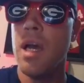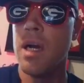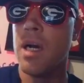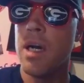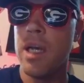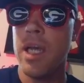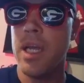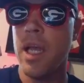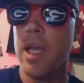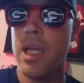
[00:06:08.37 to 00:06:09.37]

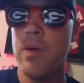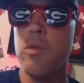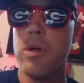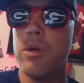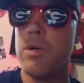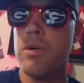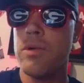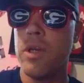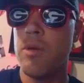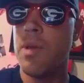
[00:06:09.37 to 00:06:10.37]
And he will,
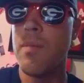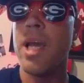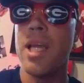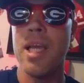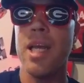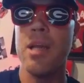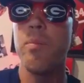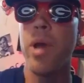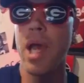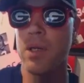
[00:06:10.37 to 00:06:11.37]
you know, be making an
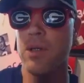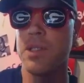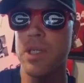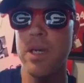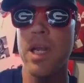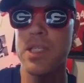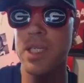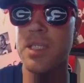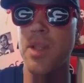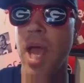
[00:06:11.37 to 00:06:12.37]
impact on Sundays.
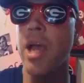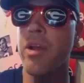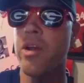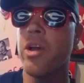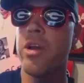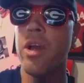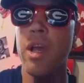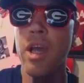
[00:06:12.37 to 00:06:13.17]
He's that good.